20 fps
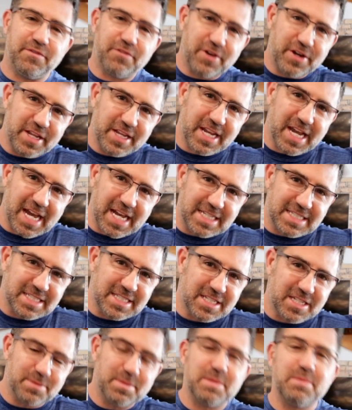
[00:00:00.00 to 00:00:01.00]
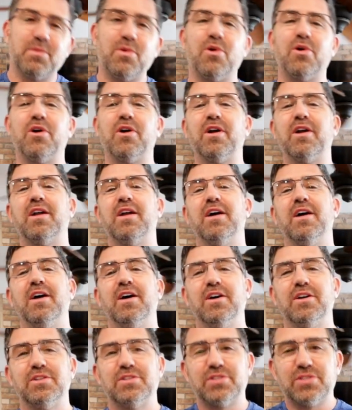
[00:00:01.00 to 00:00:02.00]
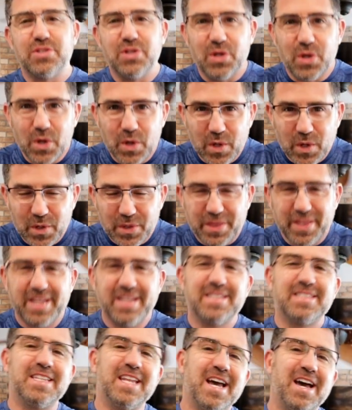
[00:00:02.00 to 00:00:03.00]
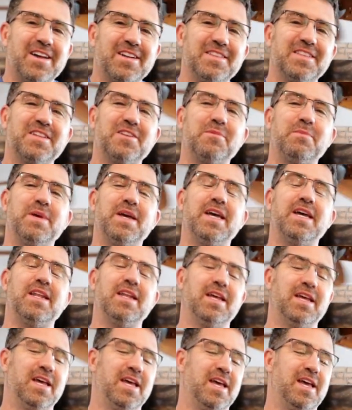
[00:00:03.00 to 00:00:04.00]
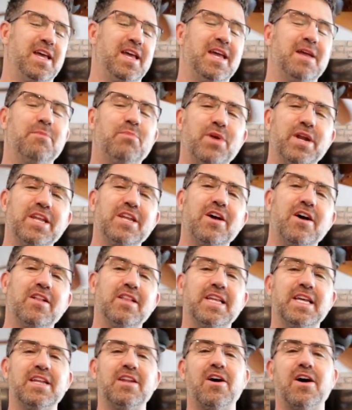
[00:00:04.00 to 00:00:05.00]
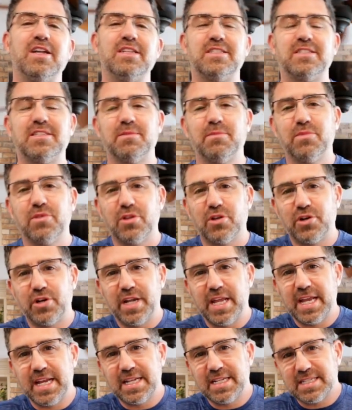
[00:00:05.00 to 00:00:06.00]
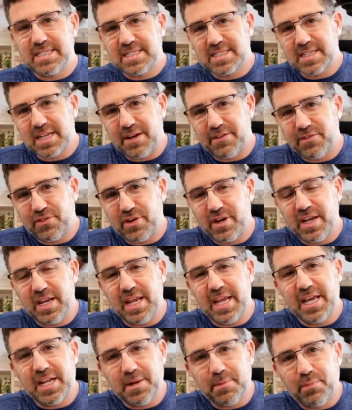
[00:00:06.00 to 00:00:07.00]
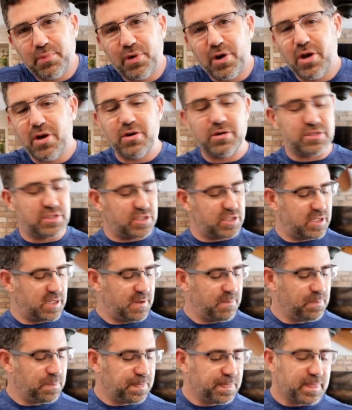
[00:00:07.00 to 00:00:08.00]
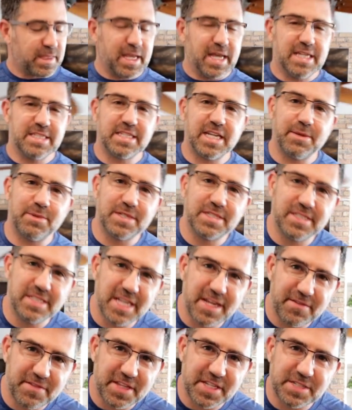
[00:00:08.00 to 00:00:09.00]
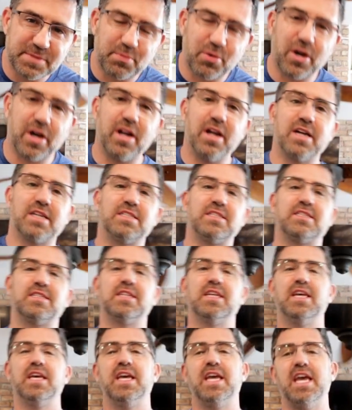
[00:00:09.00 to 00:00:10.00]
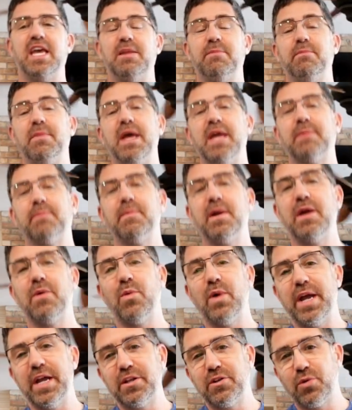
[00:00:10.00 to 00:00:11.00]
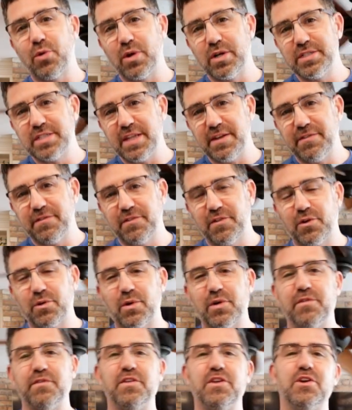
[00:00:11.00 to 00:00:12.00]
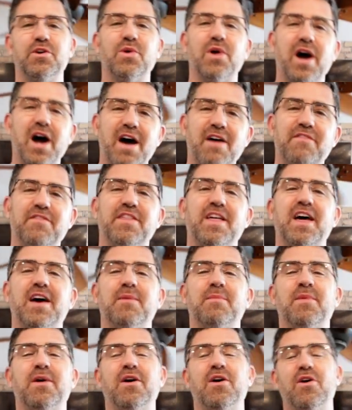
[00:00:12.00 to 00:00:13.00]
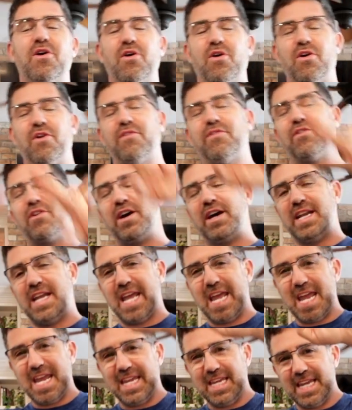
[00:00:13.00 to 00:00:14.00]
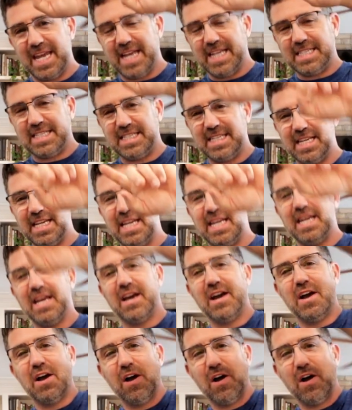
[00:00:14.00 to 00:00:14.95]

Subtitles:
in front of you guys a little bit more, slow things down a little bit, and bring y'all in on some learning, discovery, and approach as I receive these products and make my way towards a full review of them over on AEAC